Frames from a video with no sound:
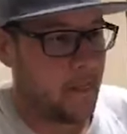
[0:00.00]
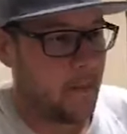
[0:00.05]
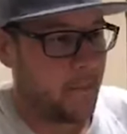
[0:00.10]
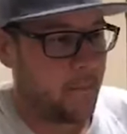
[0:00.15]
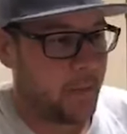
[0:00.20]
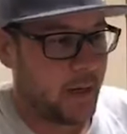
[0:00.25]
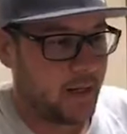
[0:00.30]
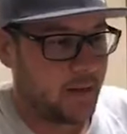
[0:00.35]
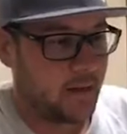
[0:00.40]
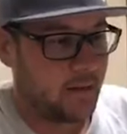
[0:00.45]

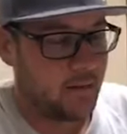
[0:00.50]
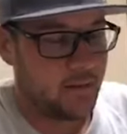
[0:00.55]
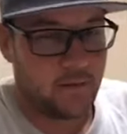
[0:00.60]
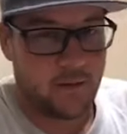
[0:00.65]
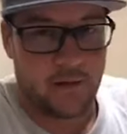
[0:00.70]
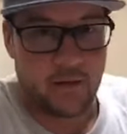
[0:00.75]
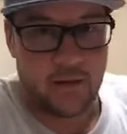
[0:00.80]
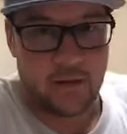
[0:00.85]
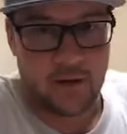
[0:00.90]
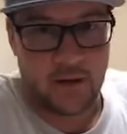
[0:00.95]
But
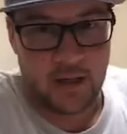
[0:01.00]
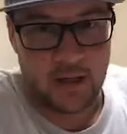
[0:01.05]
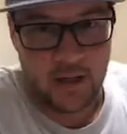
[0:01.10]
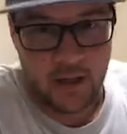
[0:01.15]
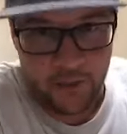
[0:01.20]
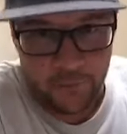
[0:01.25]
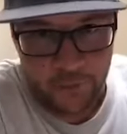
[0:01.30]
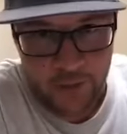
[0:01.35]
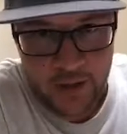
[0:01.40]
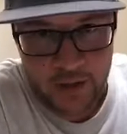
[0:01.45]
the
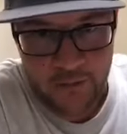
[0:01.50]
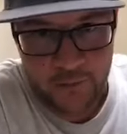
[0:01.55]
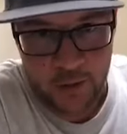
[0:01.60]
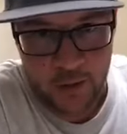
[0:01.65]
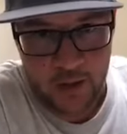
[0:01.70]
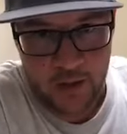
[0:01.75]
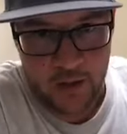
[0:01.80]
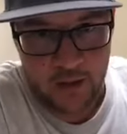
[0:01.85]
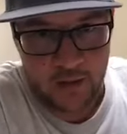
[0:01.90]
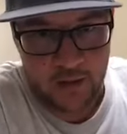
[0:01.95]
difference
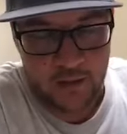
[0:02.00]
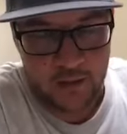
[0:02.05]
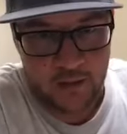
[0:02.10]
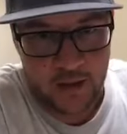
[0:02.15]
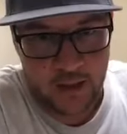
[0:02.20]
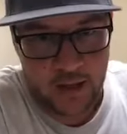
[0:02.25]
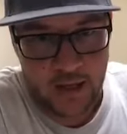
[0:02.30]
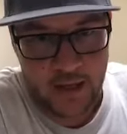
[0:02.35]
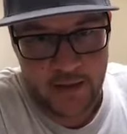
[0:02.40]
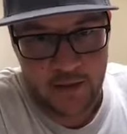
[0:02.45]
for the
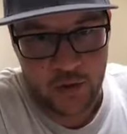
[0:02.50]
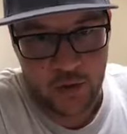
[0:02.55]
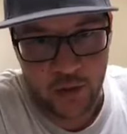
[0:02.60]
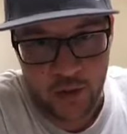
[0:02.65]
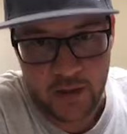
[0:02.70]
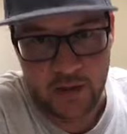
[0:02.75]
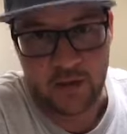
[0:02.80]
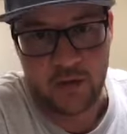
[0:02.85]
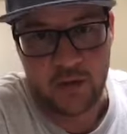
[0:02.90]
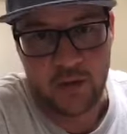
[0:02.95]
guys
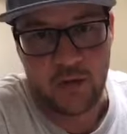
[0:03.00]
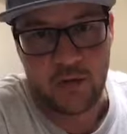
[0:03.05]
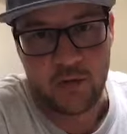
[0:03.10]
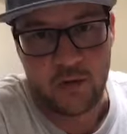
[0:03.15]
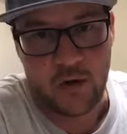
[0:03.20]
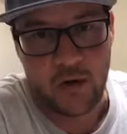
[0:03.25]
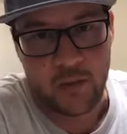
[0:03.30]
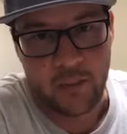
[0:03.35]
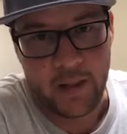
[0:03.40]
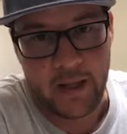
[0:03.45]
going to the
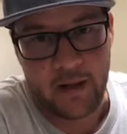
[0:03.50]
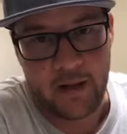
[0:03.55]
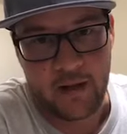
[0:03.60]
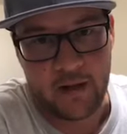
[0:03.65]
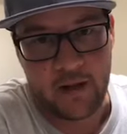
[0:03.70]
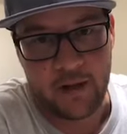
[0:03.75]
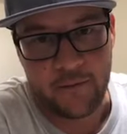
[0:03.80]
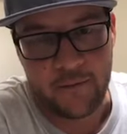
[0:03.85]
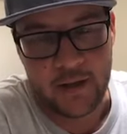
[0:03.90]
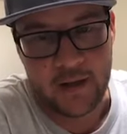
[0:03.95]
Euro
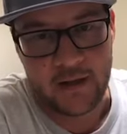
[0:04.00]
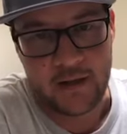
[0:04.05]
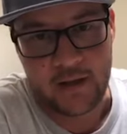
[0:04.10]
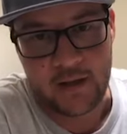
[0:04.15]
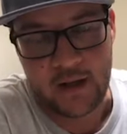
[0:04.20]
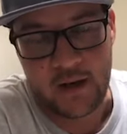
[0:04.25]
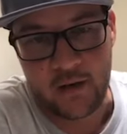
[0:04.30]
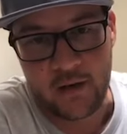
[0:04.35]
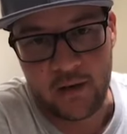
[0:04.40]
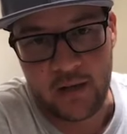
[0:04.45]
B, if this is
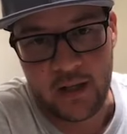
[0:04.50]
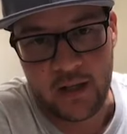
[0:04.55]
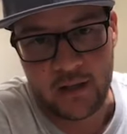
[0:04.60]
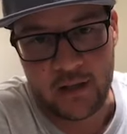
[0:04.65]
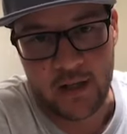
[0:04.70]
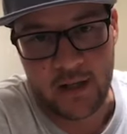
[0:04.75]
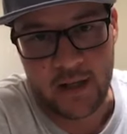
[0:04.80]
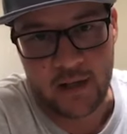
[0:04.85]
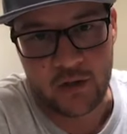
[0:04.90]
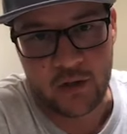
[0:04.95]
the only
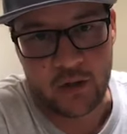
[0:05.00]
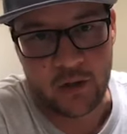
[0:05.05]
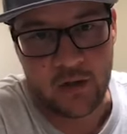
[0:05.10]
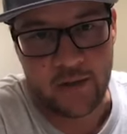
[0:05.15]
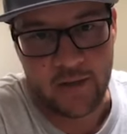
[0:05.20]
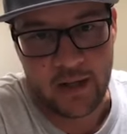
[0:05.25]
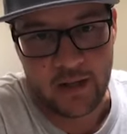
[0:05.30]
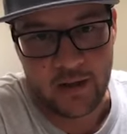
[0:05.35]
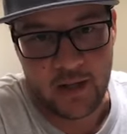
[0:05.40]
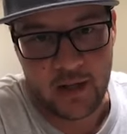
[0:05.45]
international
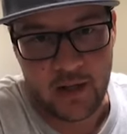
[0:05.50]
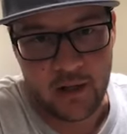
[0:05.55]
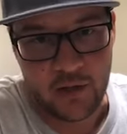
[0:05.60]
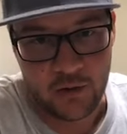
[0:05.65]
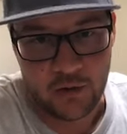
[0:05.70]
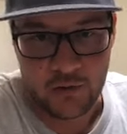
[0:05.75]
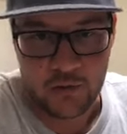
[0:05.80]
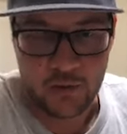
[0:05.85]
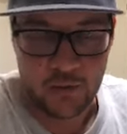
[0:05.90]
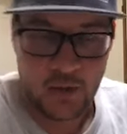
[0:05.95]
event they
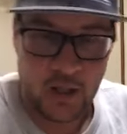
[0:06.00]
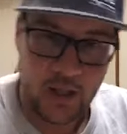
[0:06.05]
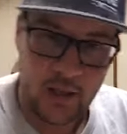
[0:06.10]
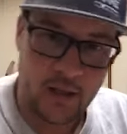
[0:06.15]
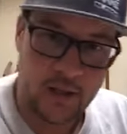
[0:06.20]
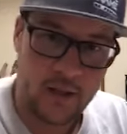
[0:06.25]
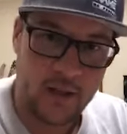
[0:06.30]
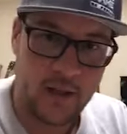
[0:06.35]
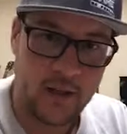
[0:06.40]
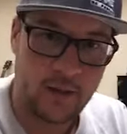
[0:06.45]
do,
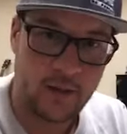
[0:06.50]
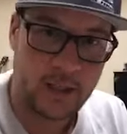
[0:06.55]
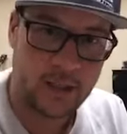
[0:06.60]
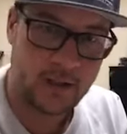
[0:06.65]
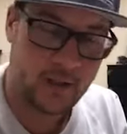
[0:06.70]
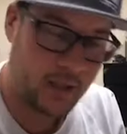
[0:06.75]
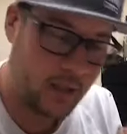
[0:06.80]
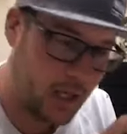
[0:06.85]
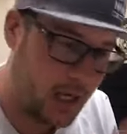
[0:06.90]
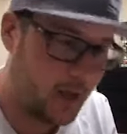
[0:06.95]

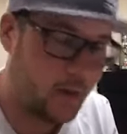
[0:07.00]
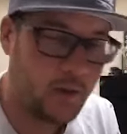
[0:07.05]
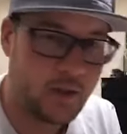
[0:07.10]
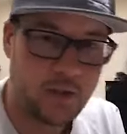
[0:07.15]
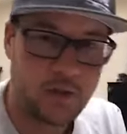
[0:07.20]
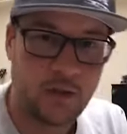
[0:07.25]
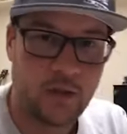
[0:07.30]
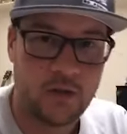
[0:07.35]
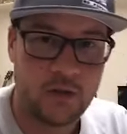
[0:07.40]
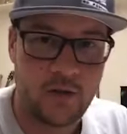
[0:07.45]
I
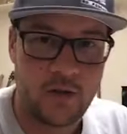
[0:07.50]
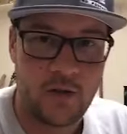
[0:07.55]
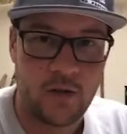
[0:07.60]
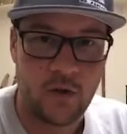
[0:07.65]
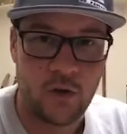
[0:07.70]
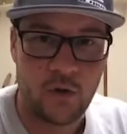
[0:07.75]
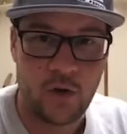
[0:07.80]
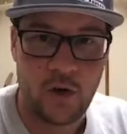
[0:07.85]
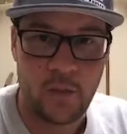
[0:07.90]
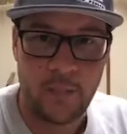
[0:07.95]
want to go to the
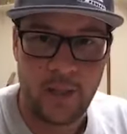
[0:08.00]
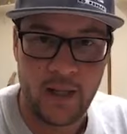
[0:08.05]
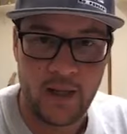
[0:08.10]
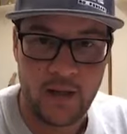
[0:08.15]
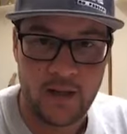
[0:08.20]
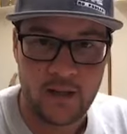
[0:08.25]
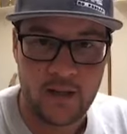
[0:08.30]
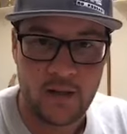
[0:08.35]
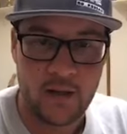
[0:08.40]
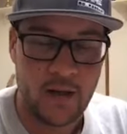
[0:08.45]
Euro
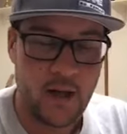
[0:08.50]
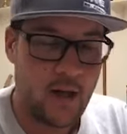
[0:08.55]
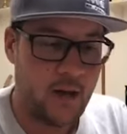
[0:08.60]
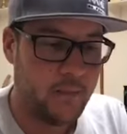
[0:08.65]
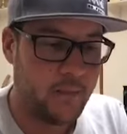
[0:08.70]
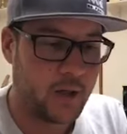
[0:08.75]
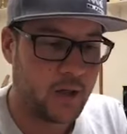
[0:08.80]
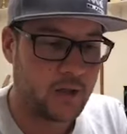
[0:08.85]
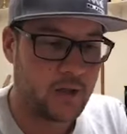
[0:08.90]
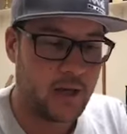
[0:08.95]
Bs
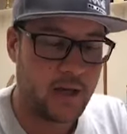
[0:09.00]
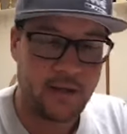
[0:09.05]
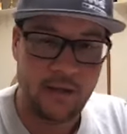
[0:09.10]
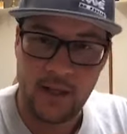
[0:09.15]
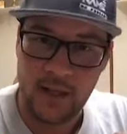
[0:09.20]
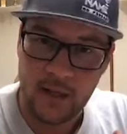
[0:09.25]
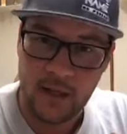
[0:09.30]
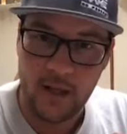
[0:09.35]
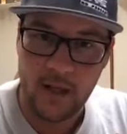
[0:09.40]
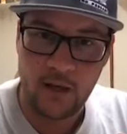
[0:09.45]
because I
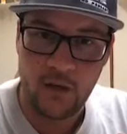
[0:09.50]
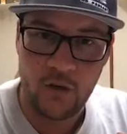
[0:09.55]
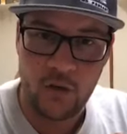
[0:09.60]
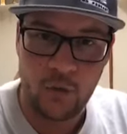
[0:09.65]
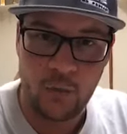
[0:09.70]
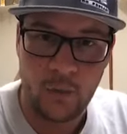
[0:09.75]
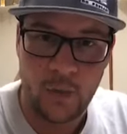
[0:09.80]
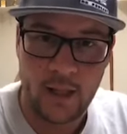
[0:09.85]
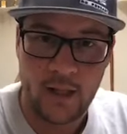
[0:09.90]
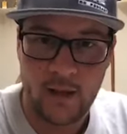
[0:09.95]
think I can
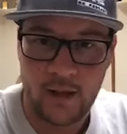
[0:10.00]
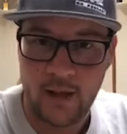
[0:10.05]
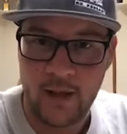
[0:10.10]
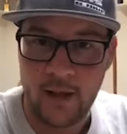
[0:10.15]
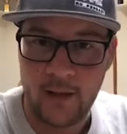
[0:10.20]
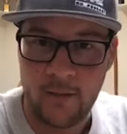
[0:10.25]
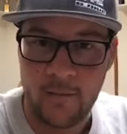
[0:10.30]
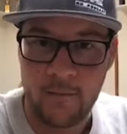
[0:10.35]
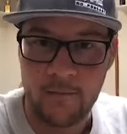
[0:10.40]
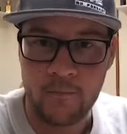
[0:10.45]
do well there.